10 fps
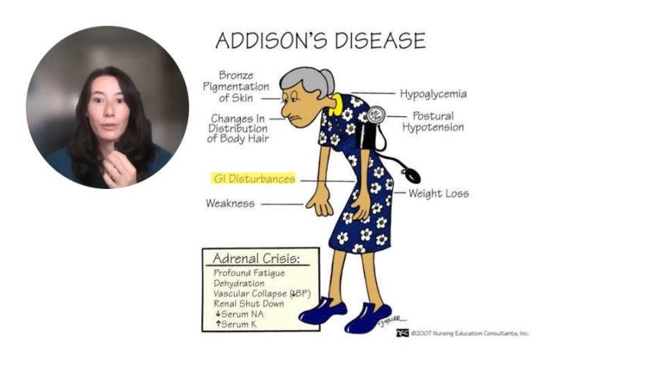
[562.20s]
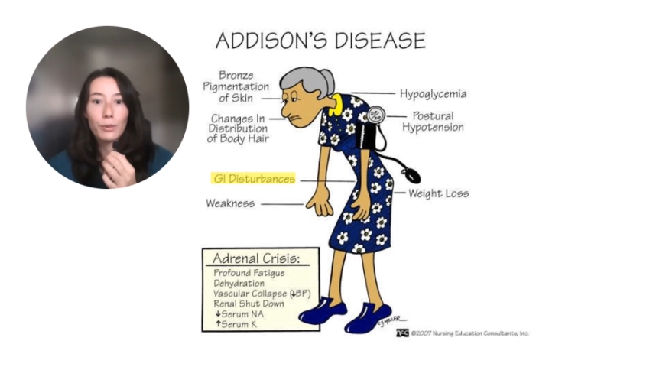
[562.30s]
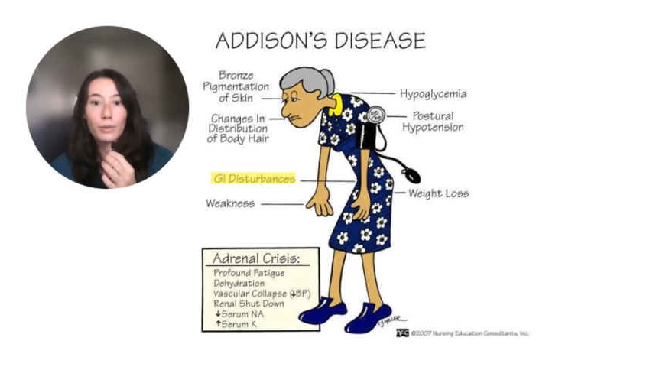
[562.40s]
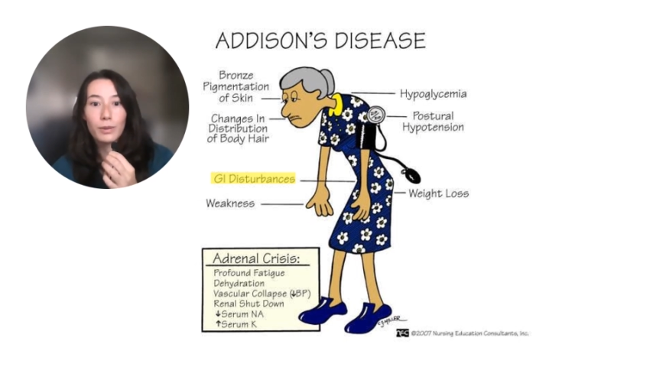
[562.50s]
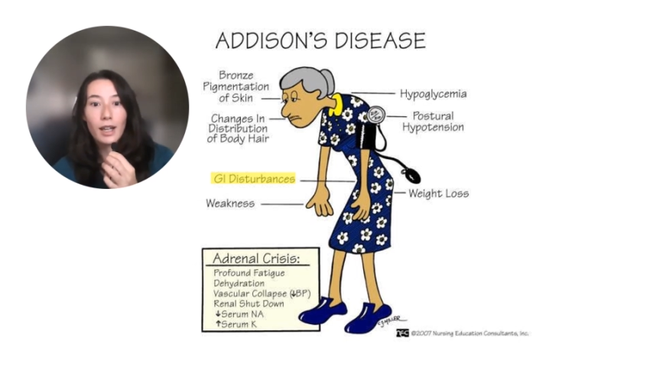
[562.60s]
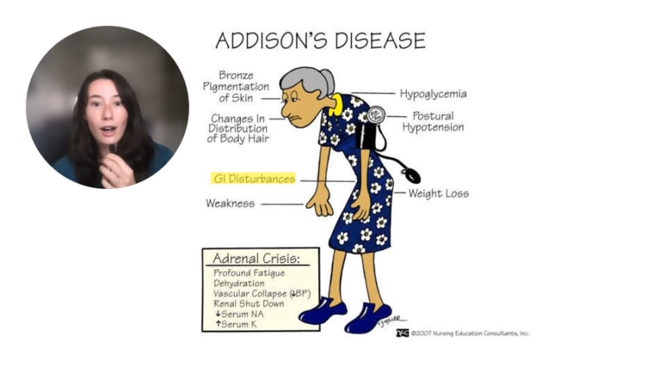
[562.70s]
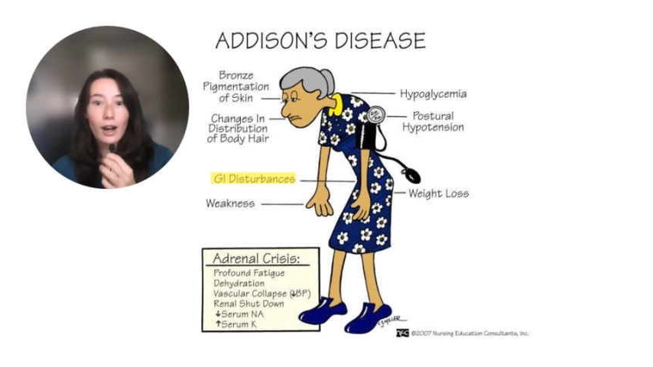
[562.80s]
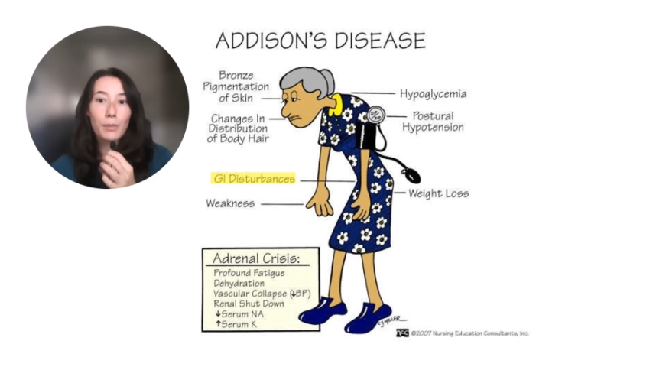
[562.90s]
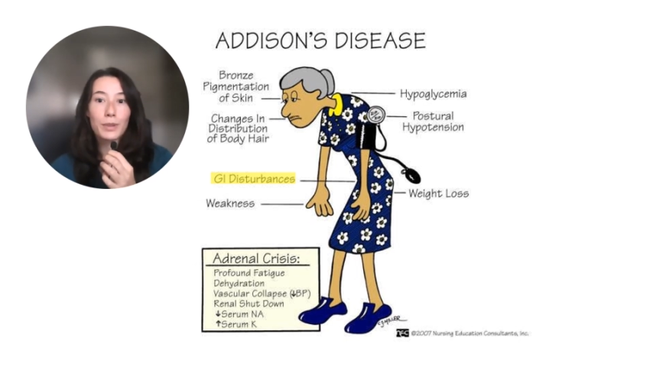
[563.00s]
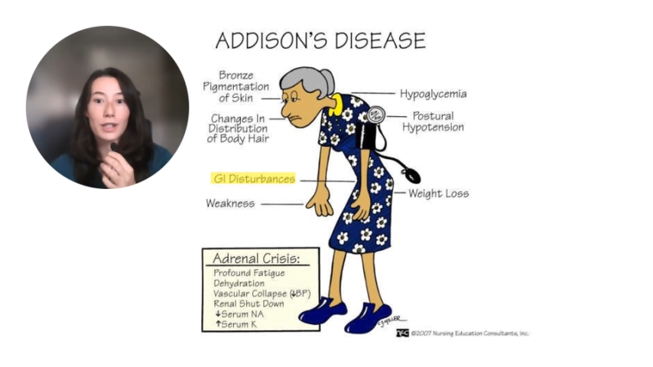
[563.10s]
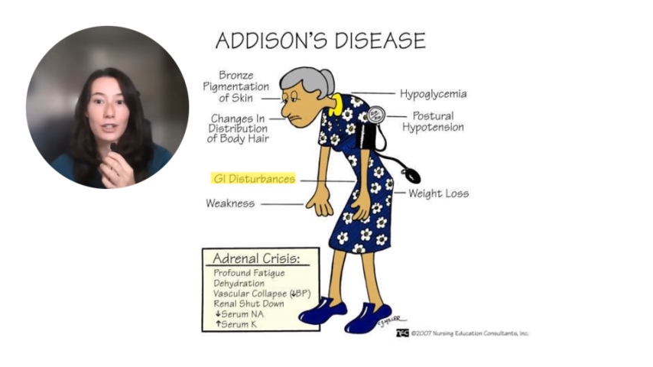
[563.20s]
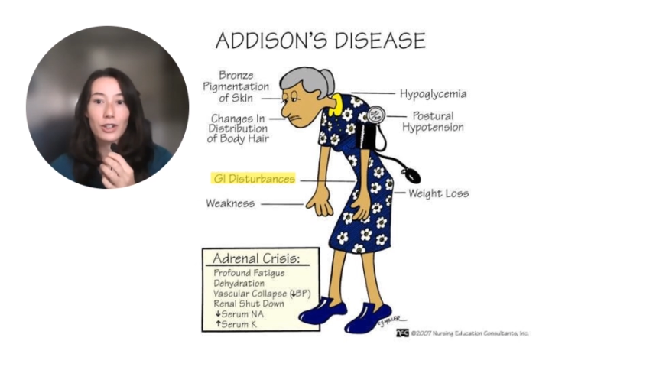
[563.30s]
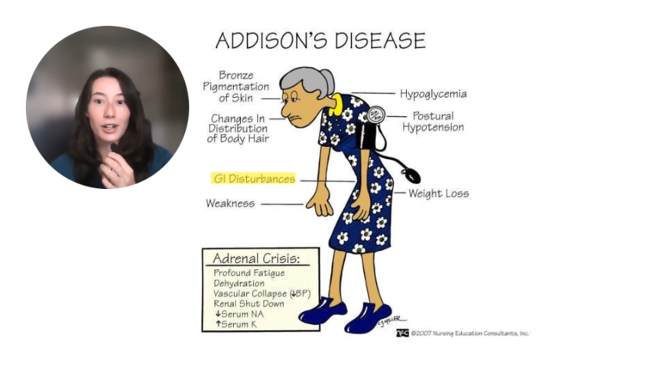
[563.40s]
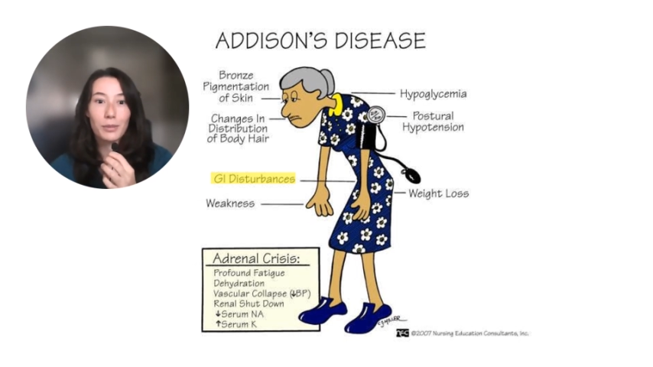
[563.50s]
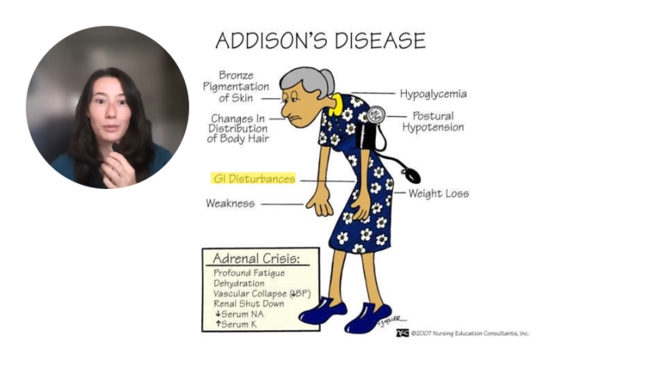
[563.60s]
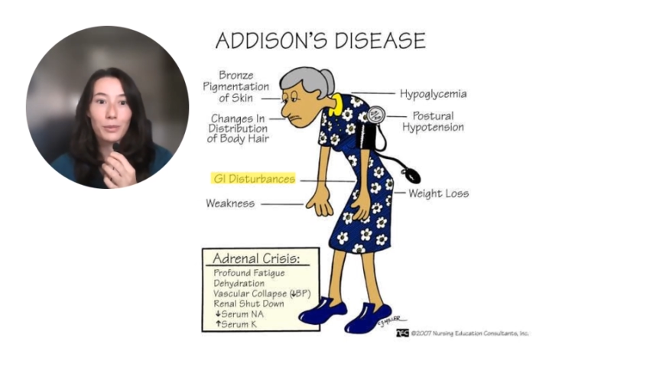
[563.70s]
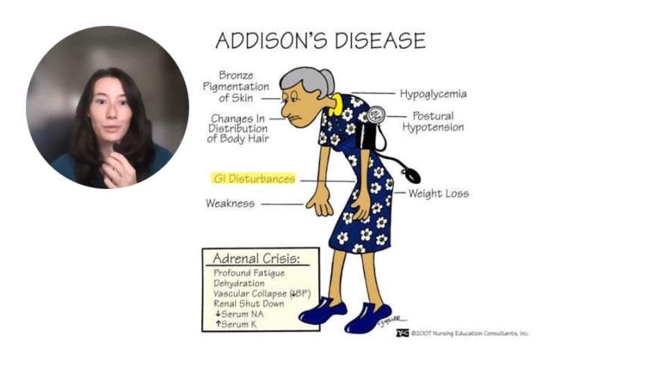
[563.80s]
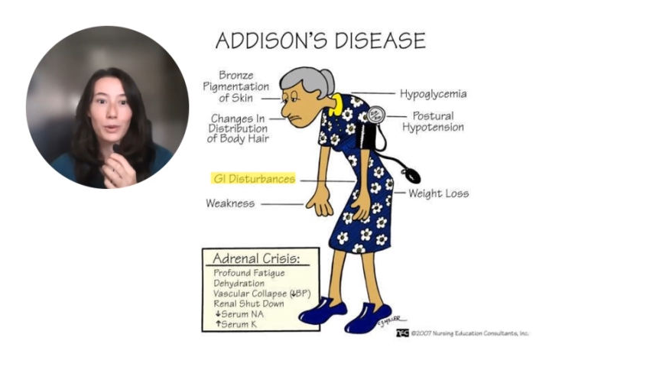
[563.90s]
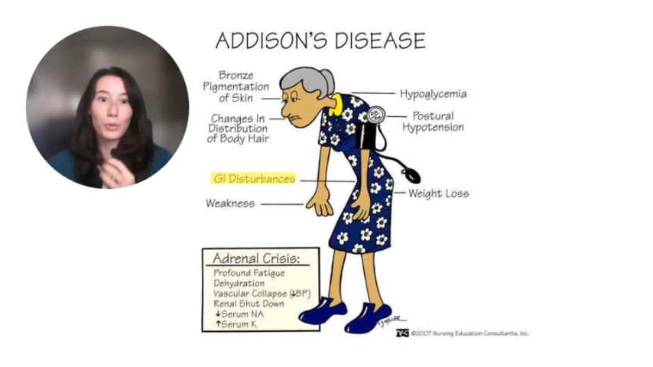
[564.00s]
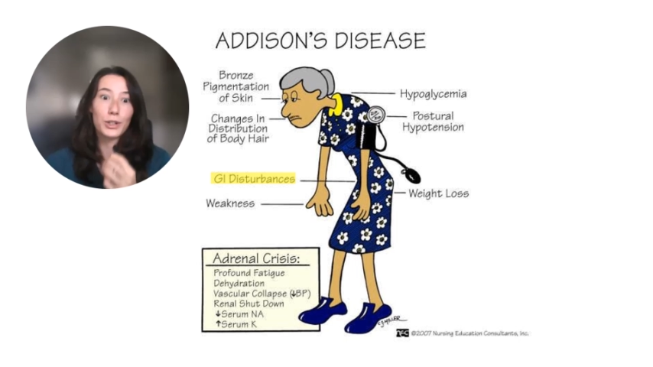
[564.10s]
the opposite job,
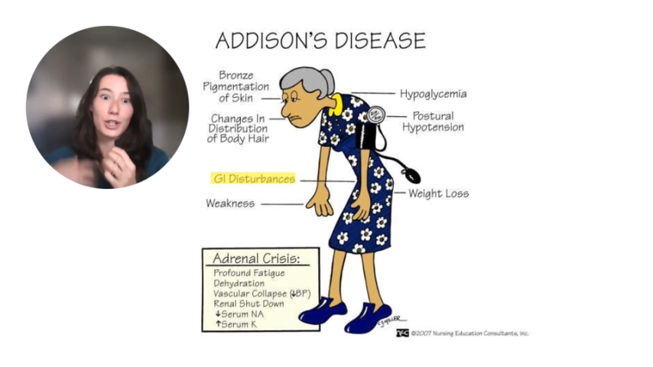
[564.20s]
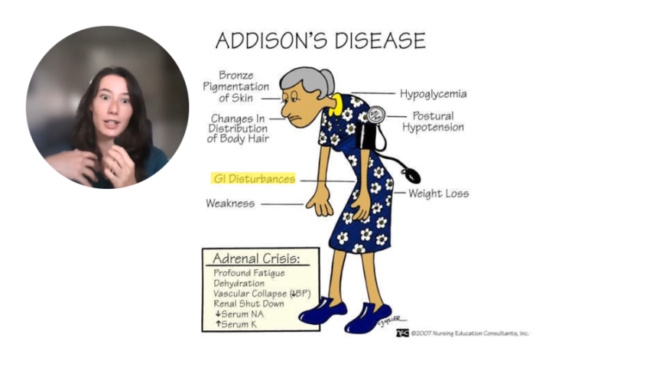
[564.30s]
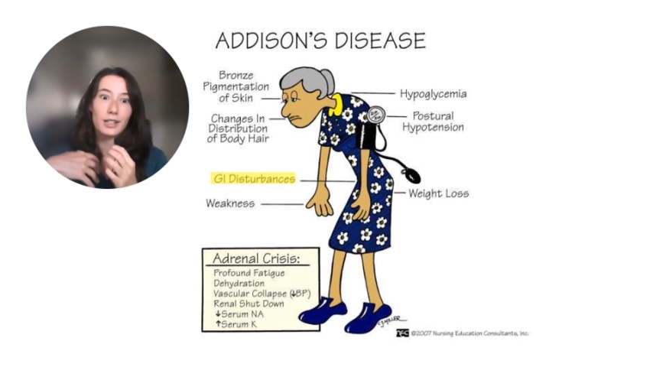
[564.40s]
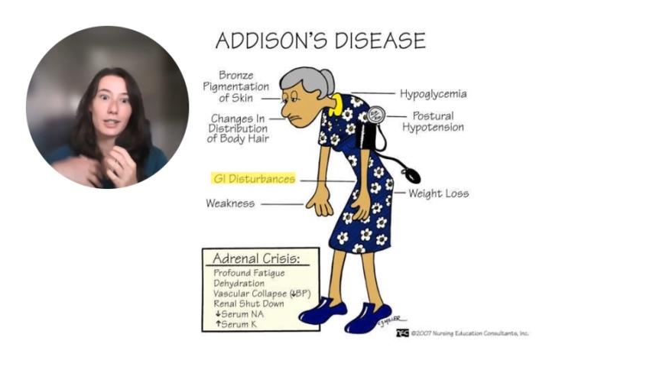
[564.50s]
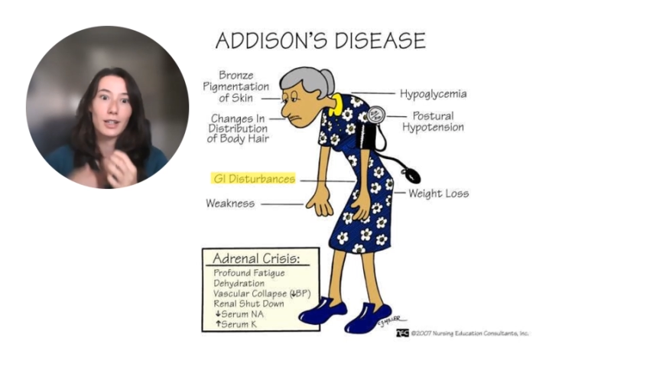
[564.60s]
which is